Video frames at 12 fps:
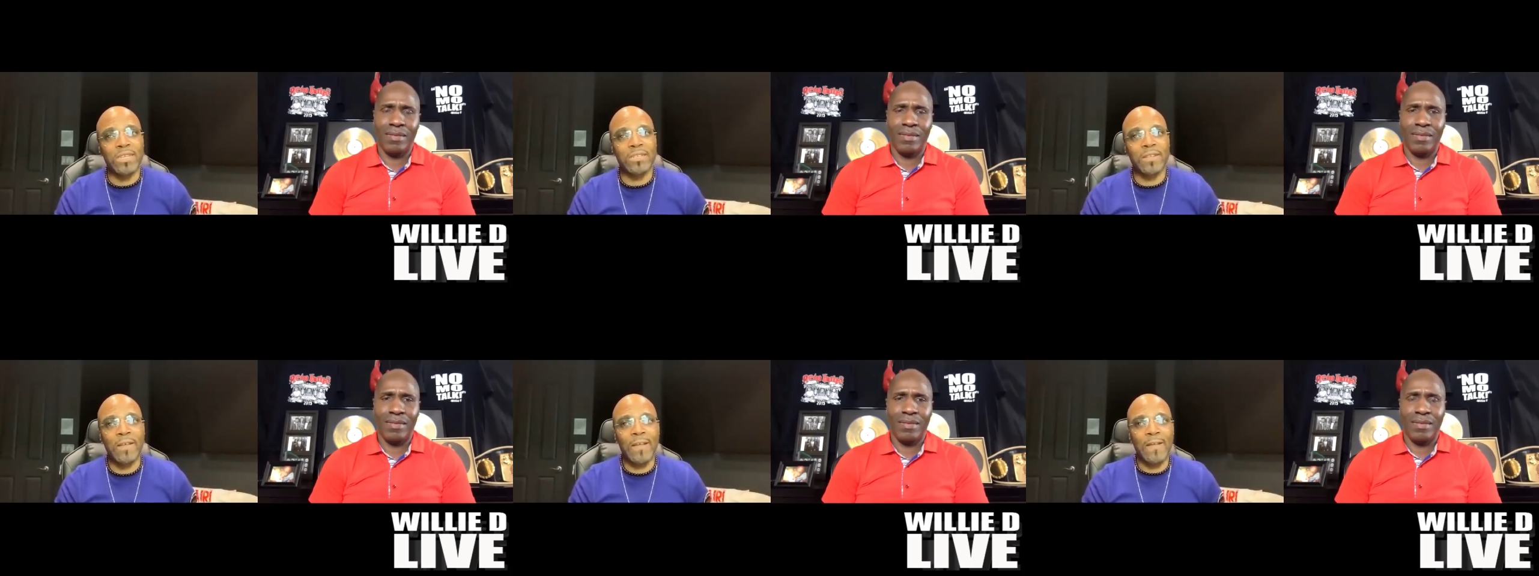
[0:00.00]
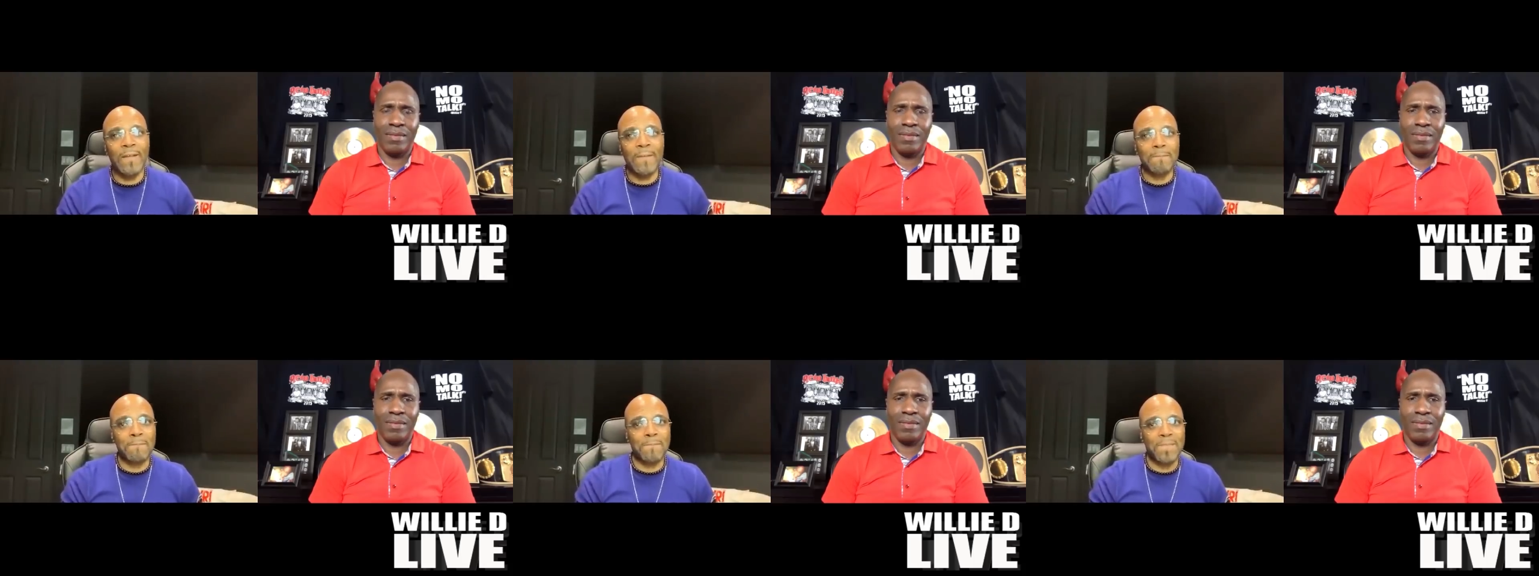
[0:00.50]
Speaker 1: And
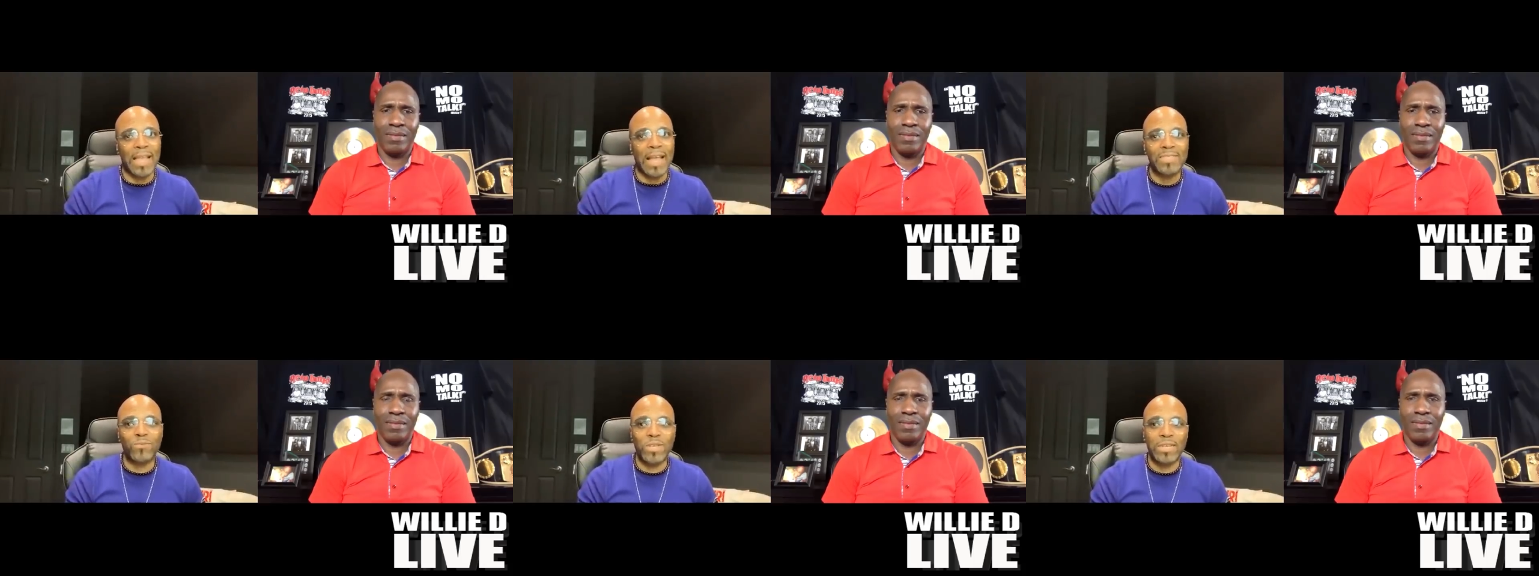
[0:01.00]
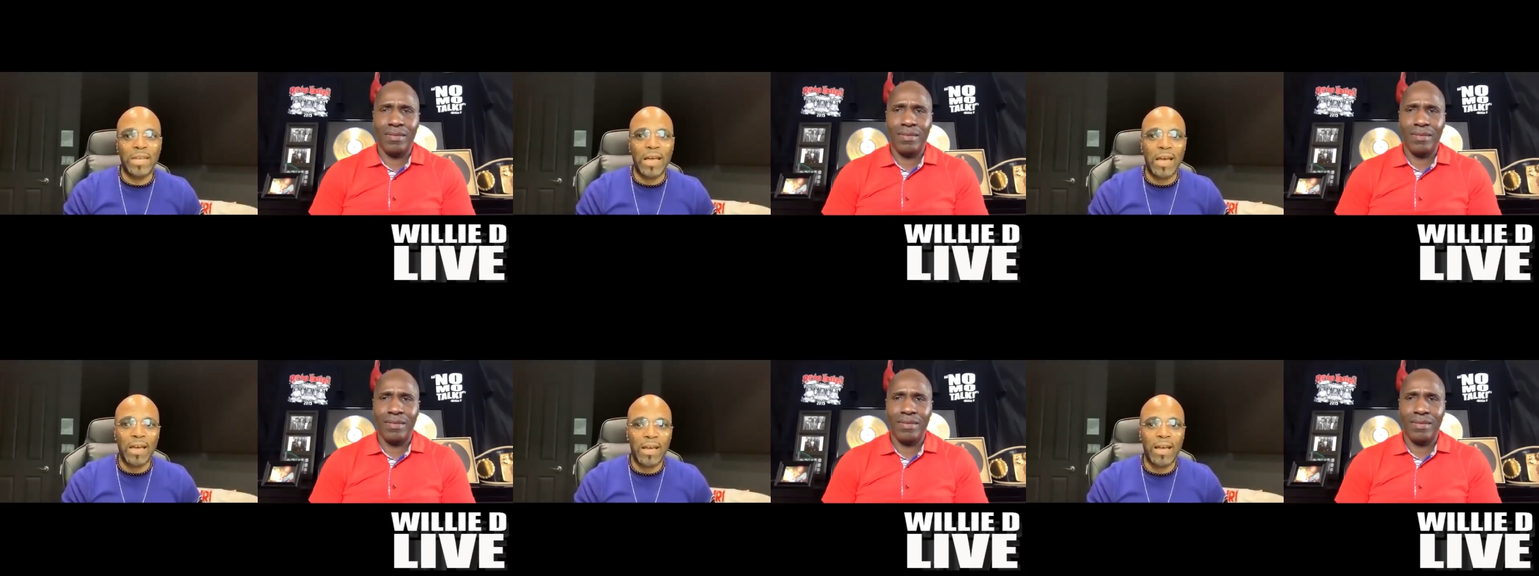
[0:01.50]
that's when
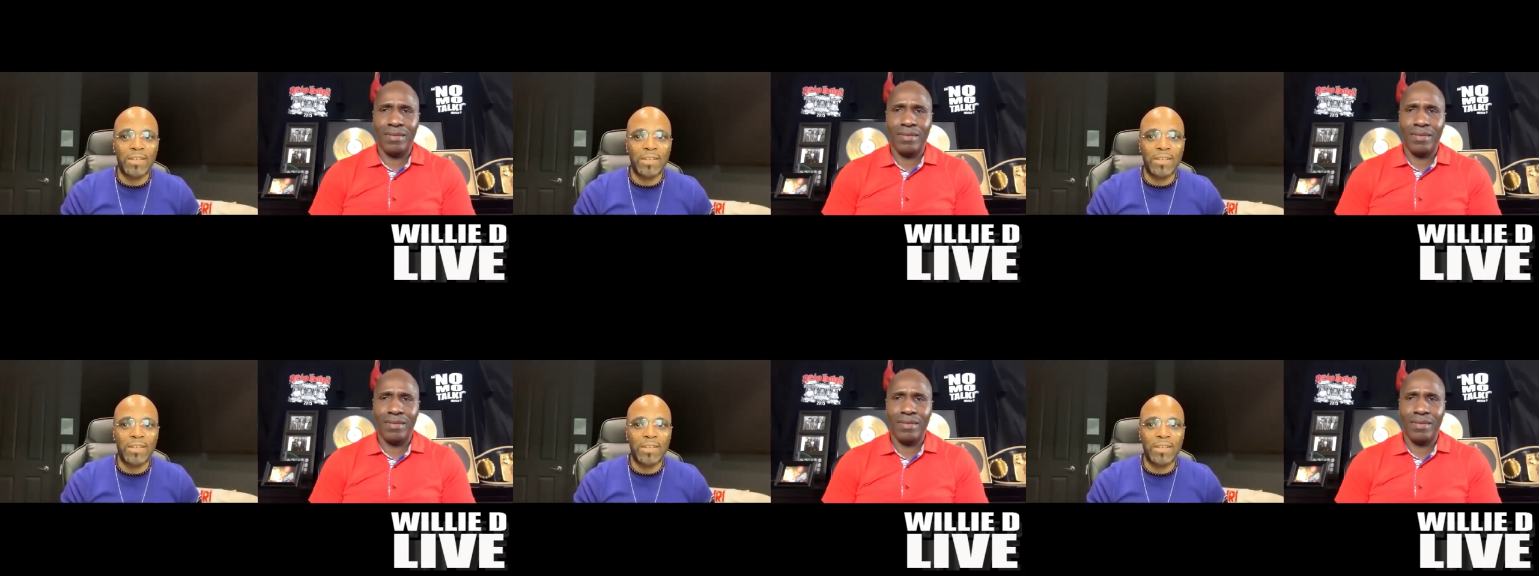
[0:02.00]
I,